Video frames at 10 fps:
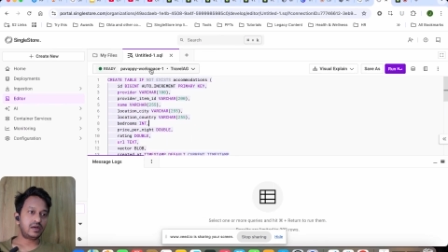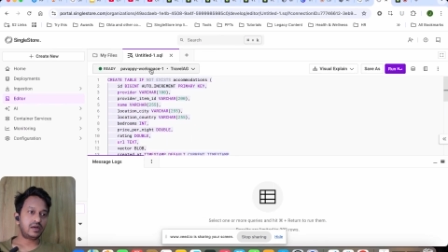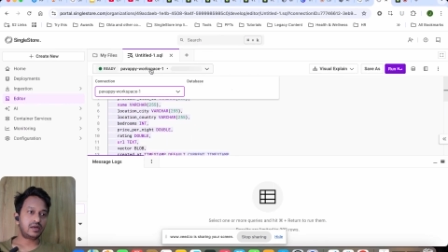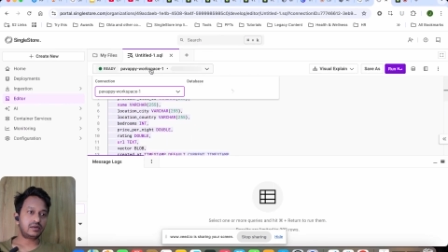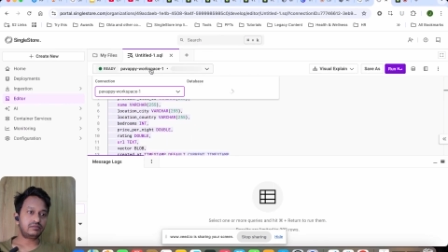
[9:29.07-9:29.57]

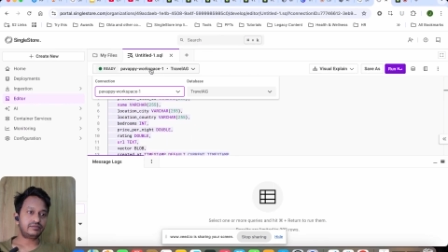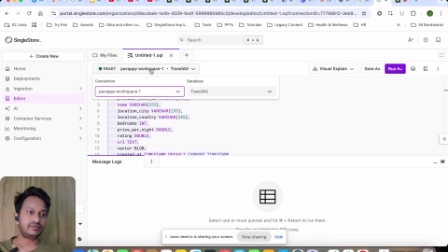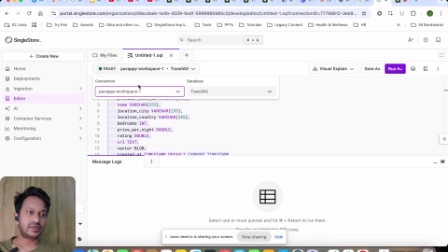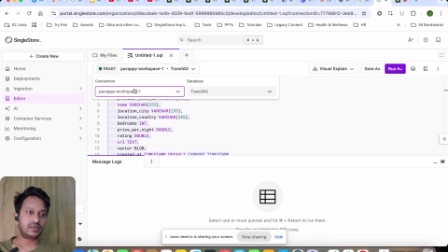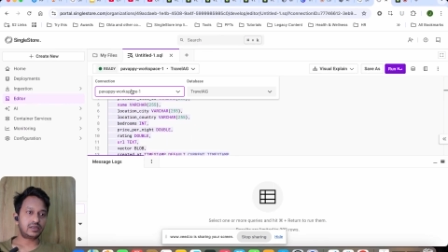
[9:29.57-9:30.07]
Um,
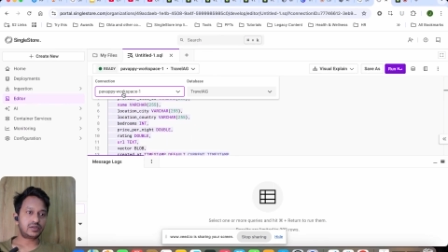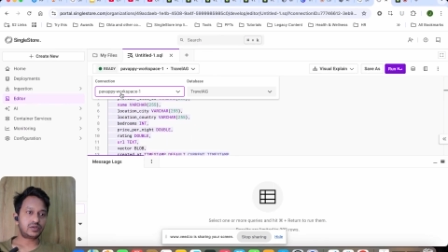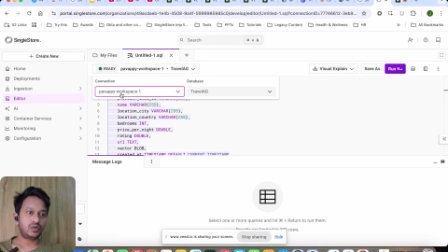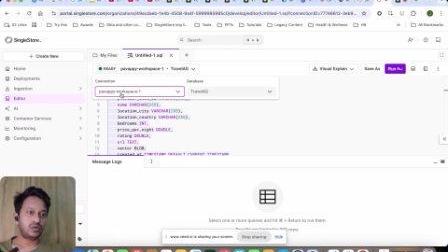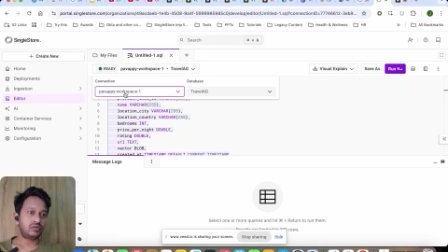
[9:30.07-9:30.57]
uh,
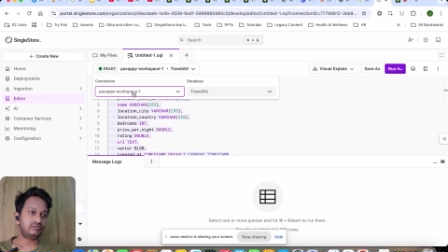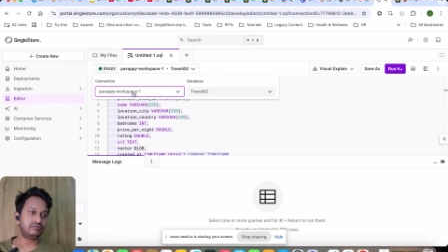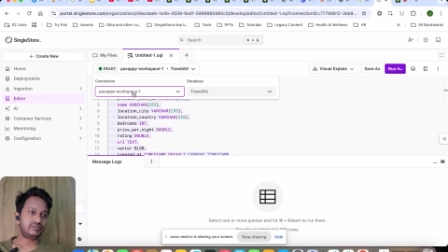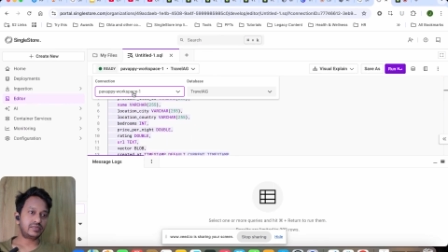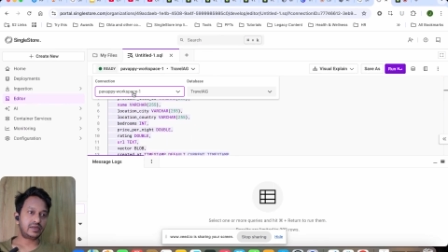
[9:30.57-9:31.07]
so
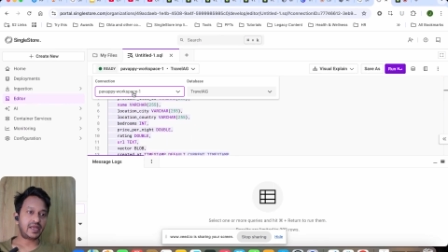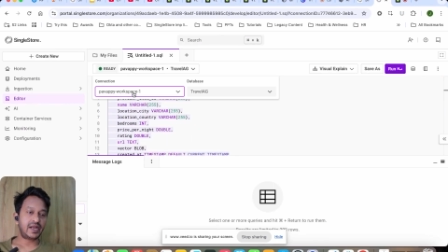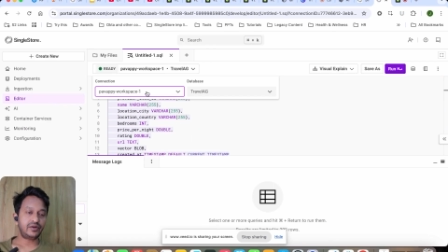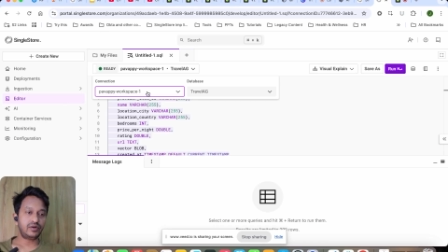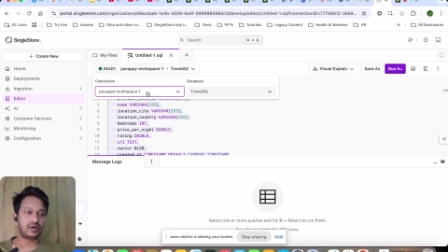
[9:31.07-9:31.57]

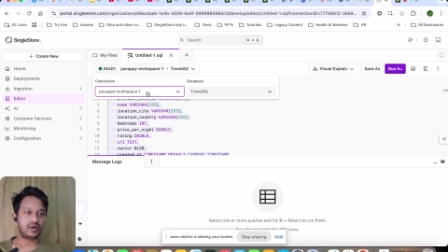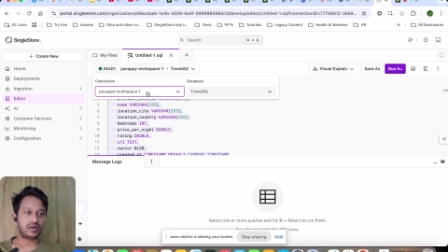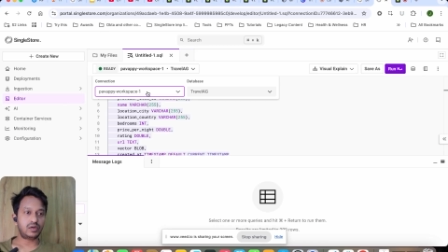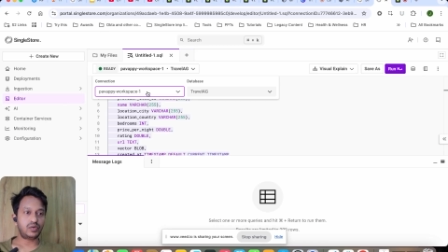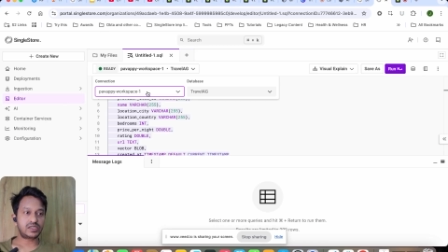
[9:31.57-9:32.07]
get your
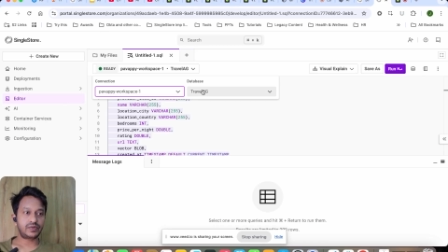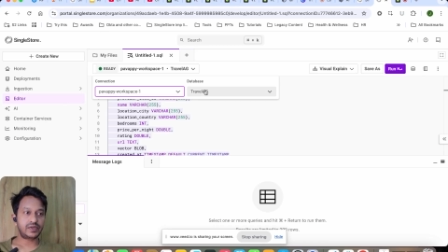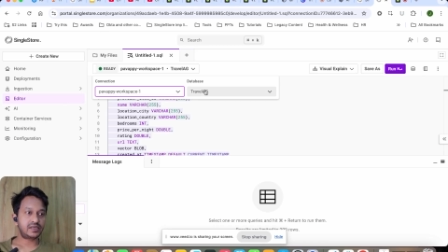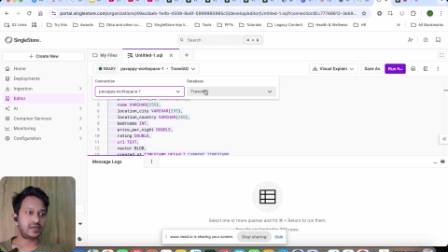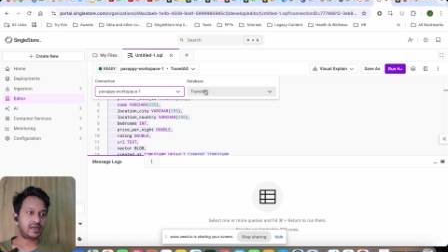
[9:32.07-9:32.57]
uh,
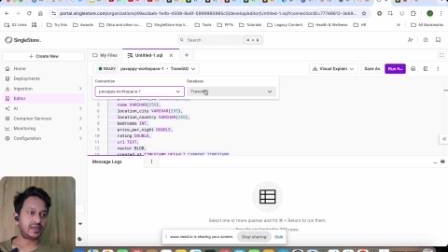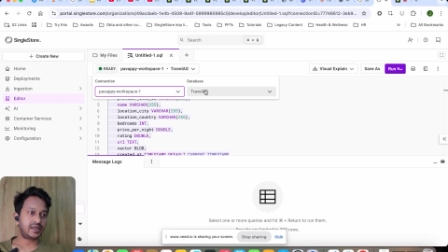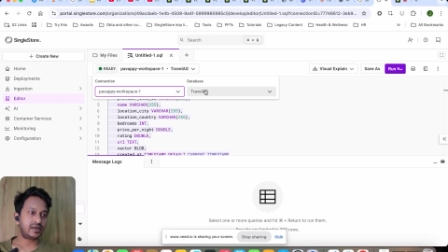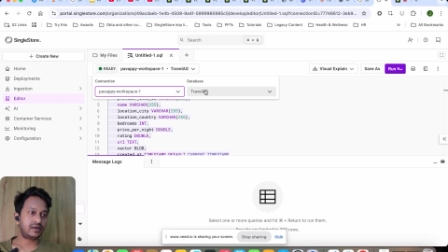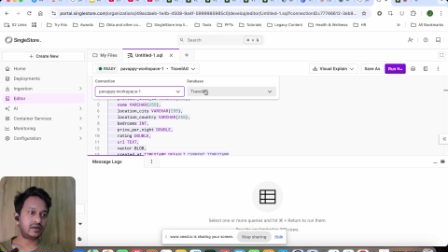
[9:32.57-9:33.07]
workspace here and
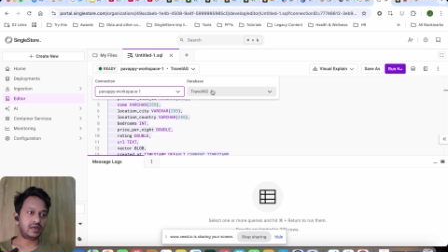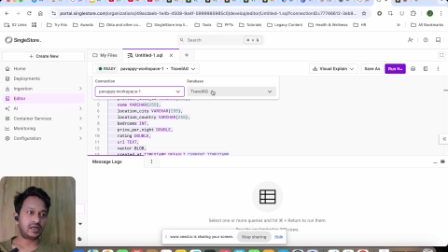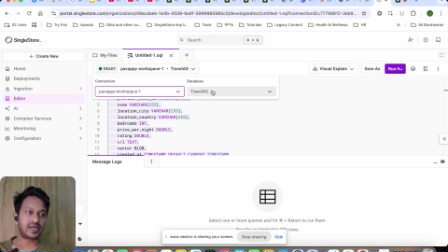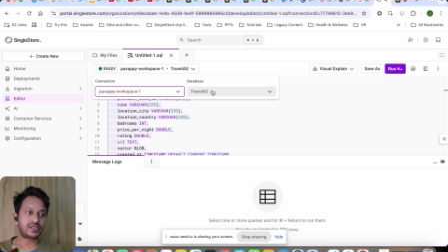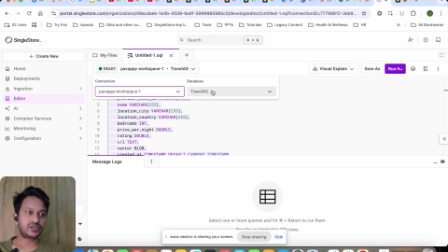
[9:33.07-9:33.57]
then uh,
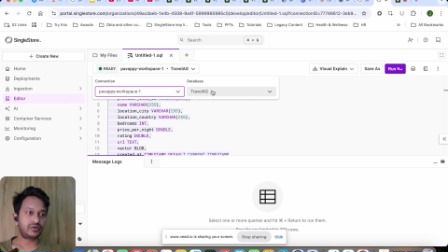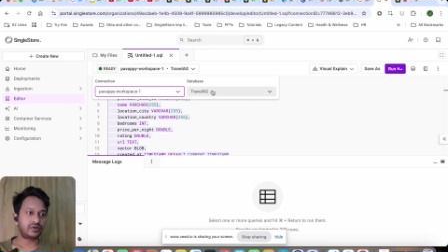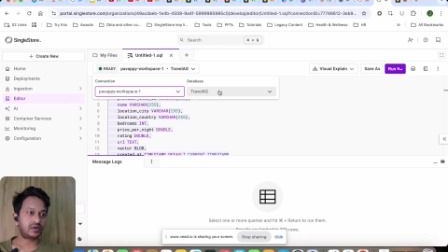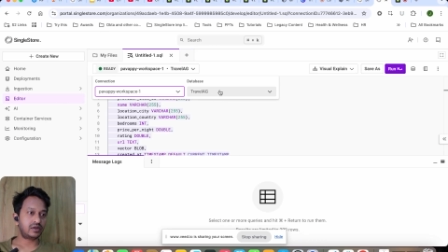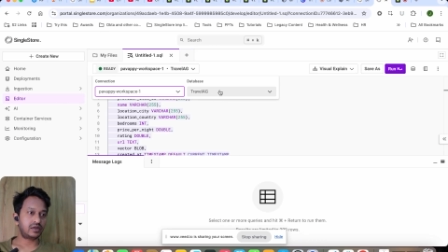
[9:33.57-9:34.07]
attach to
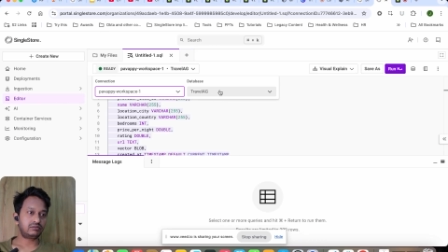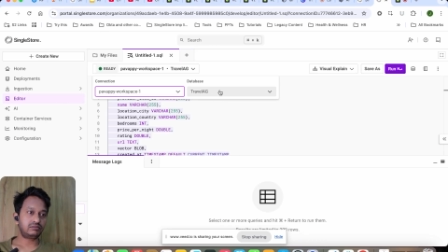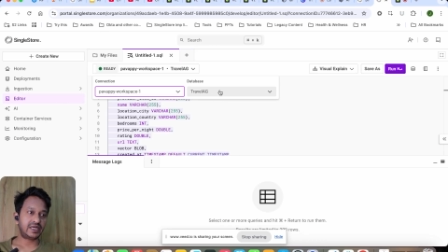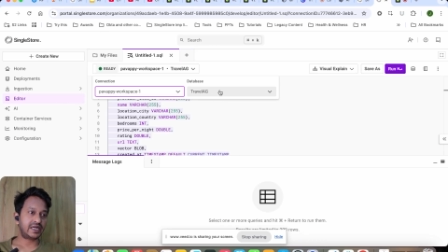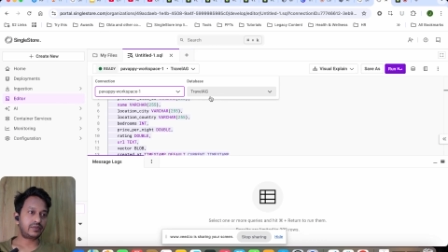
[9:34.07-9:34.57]
your
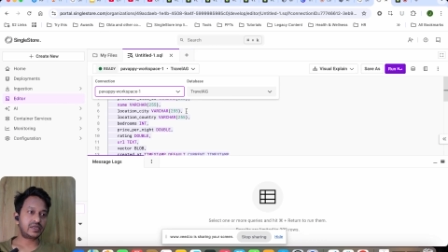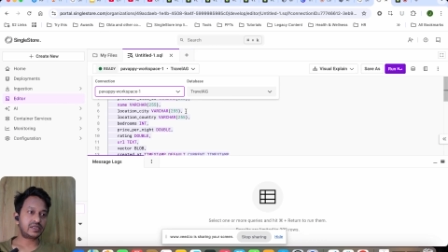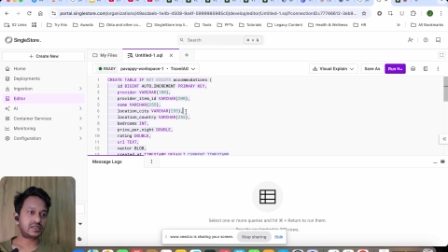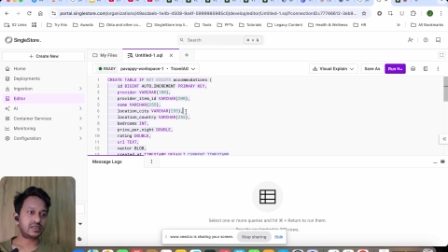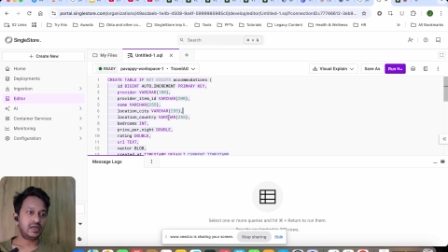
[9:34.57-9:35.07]
database